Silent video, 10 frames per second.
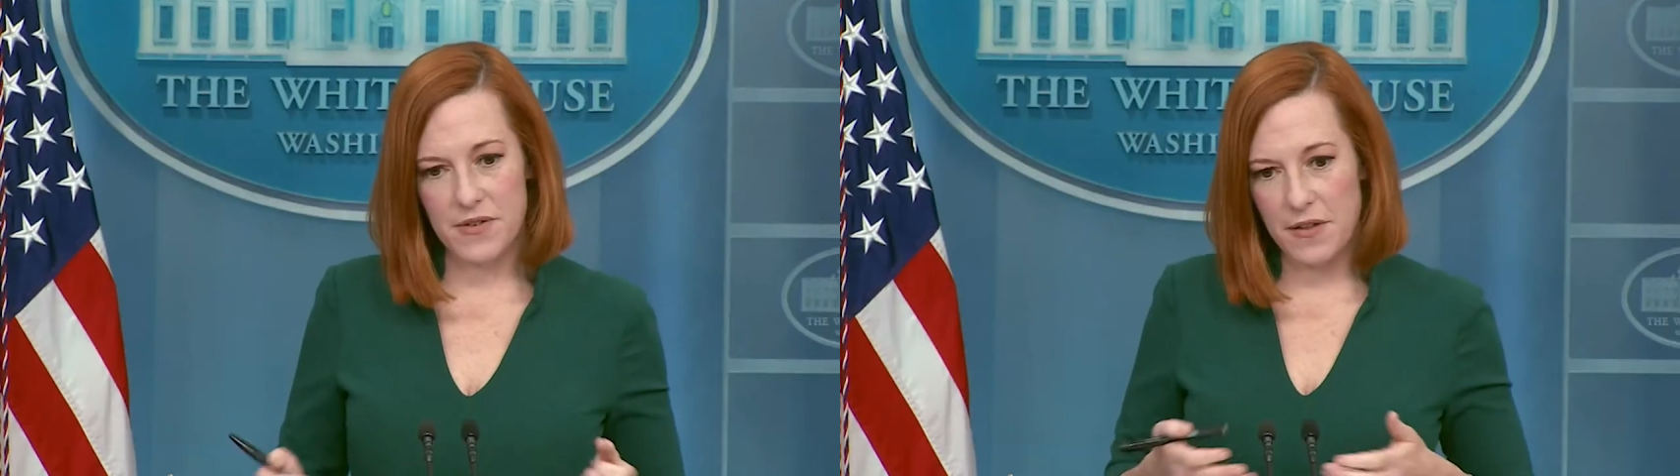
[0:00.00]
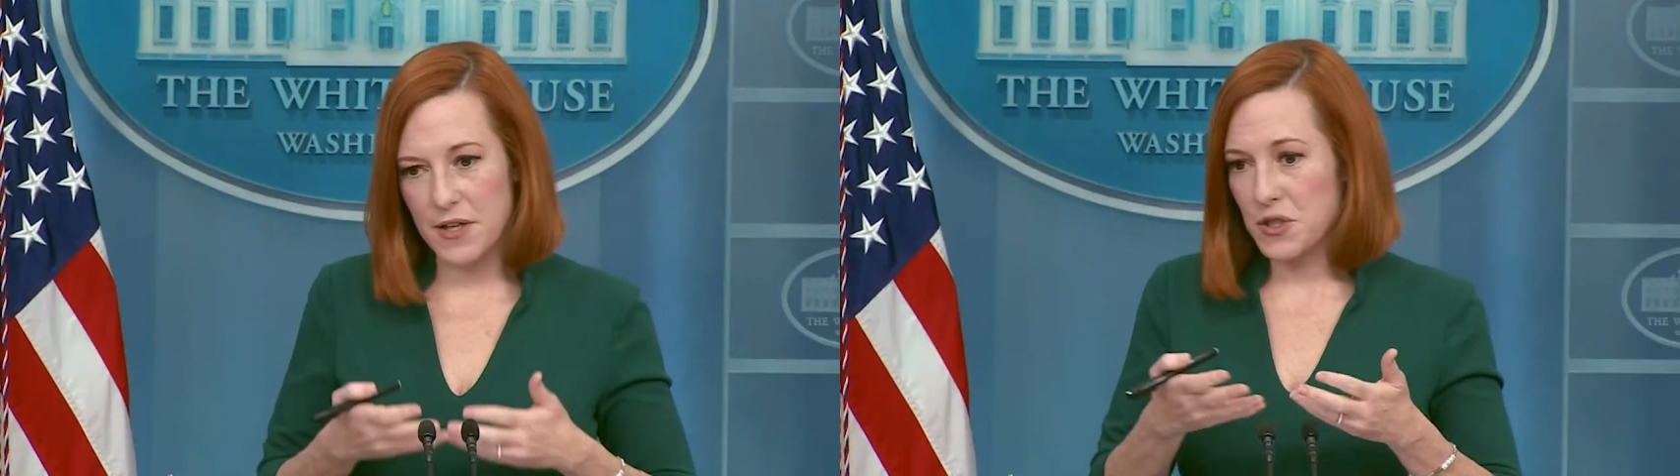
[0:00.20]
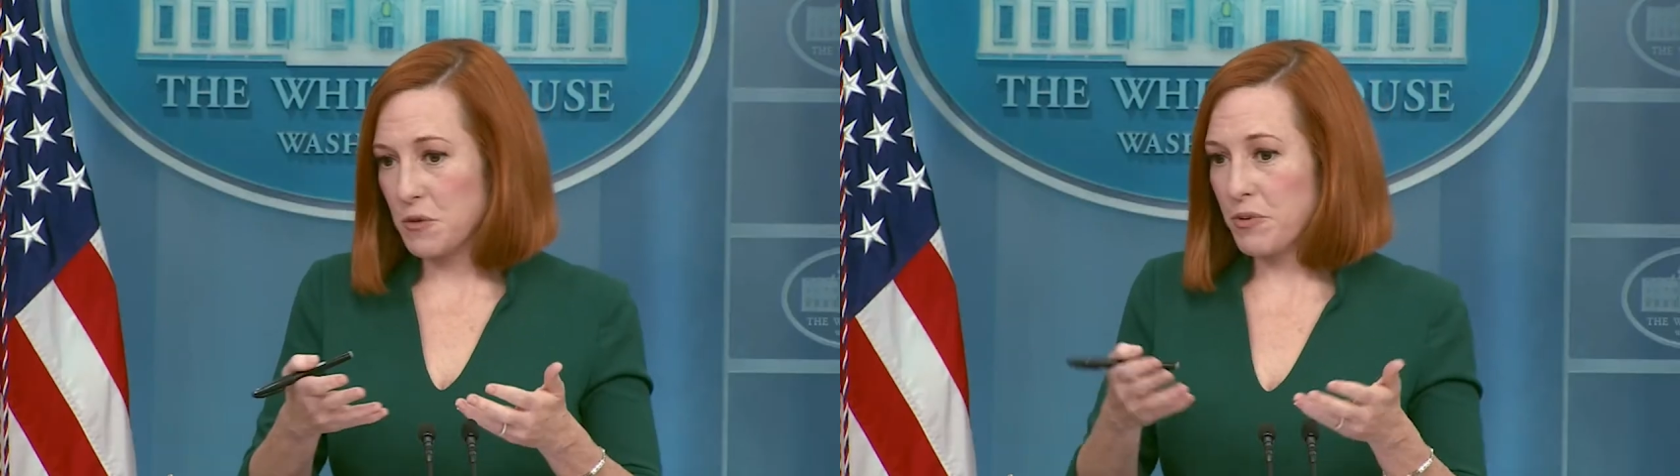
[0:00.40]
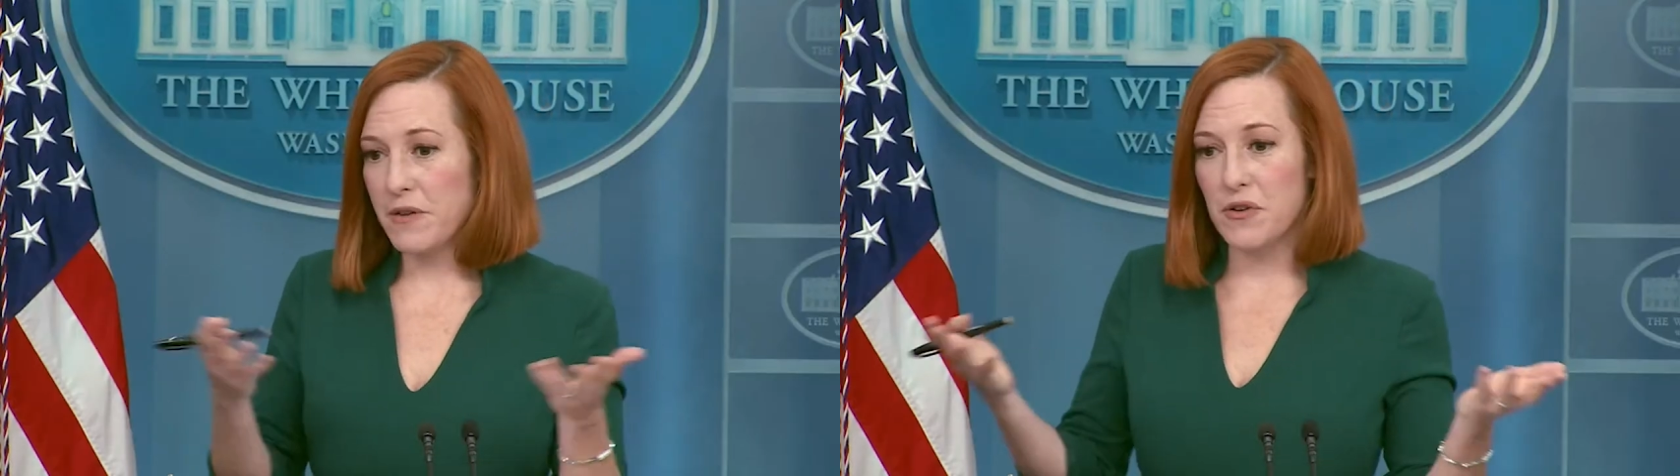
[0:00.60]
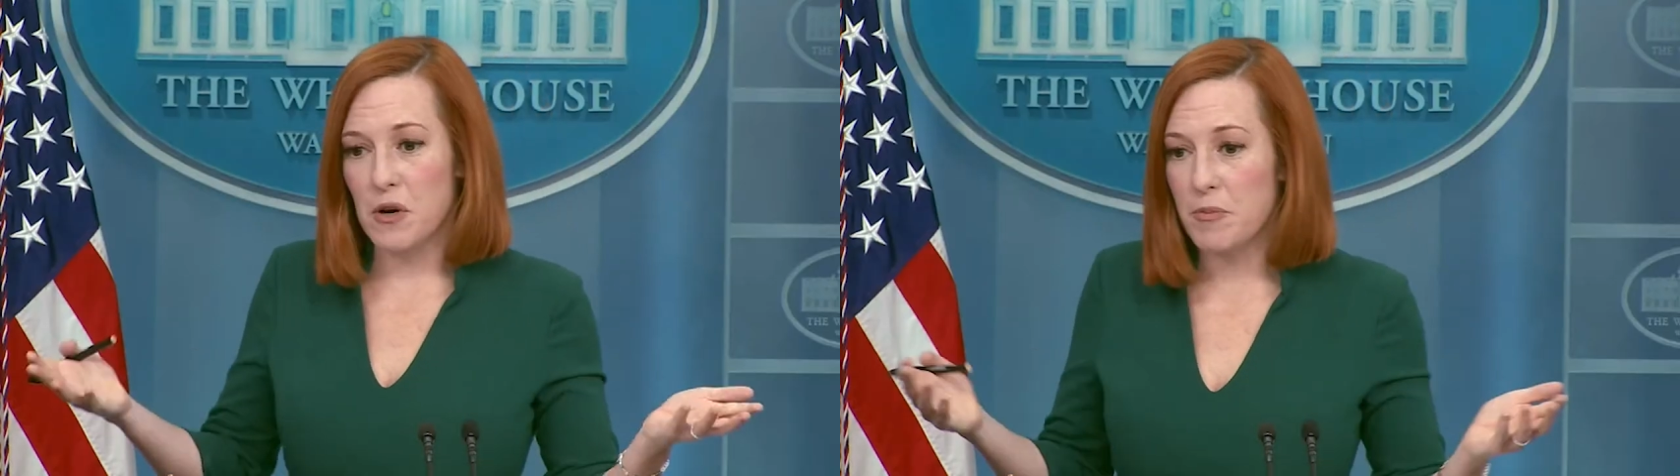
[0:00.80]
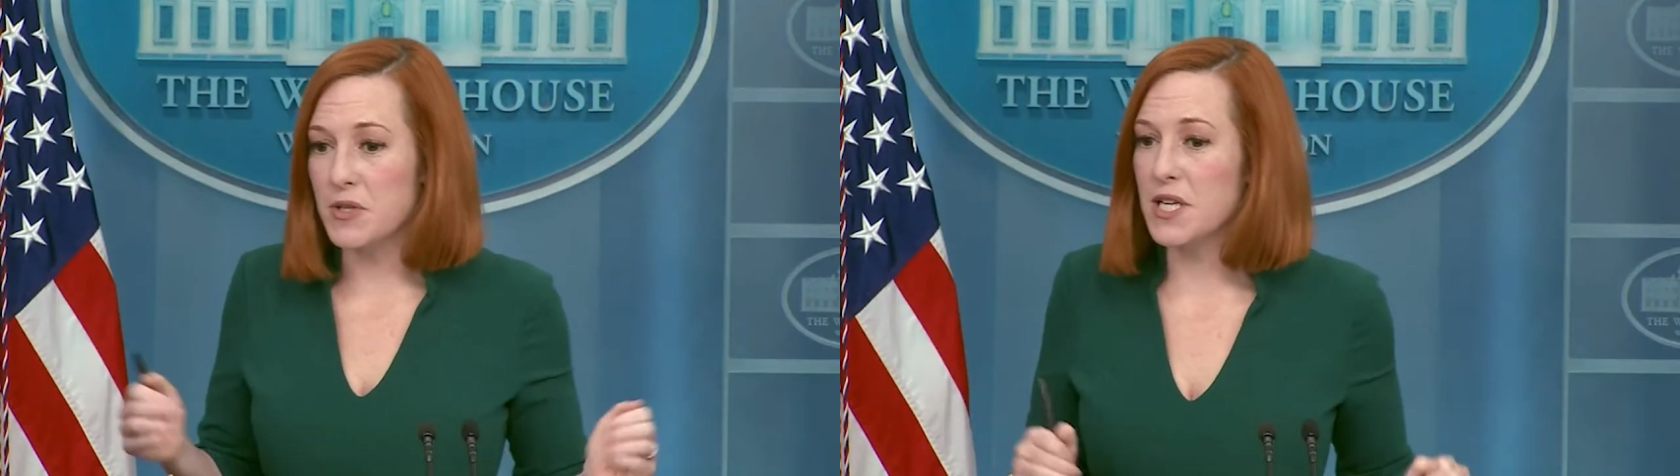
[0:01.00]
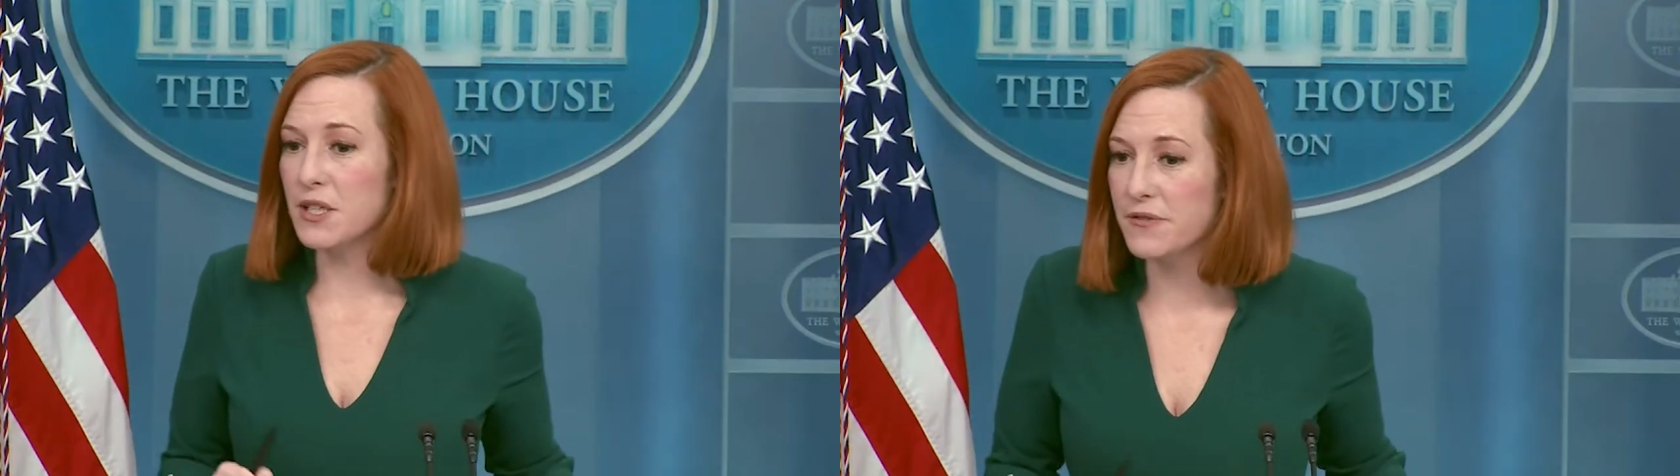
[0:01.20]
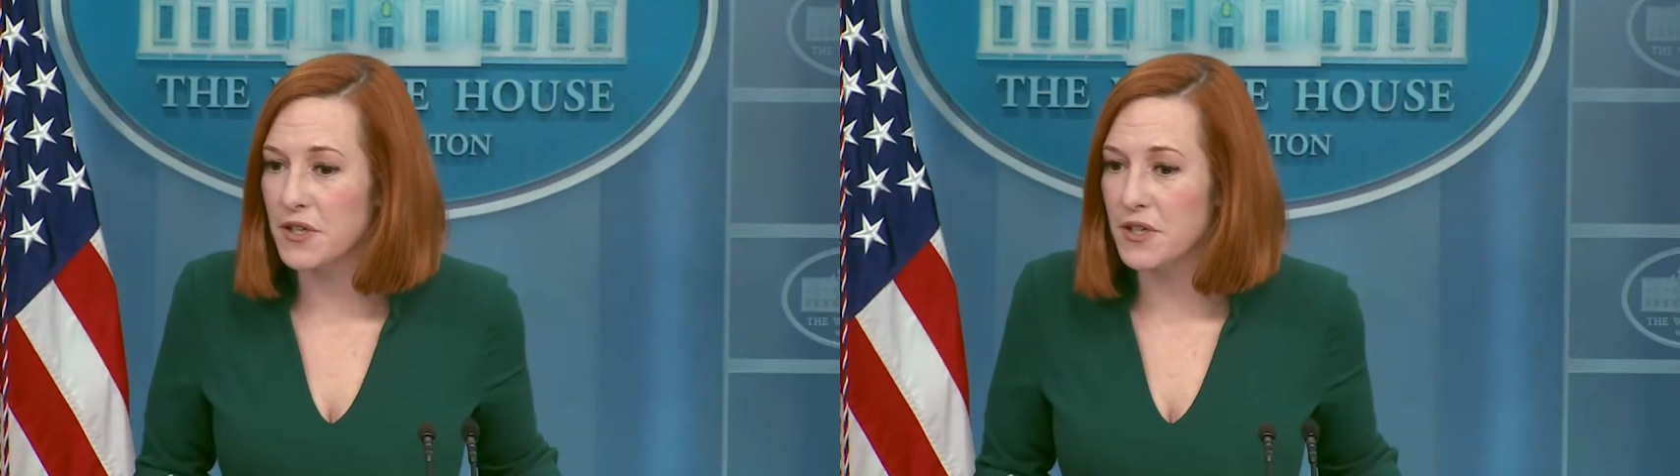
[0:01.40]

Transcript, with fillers: nothing to preview or predict for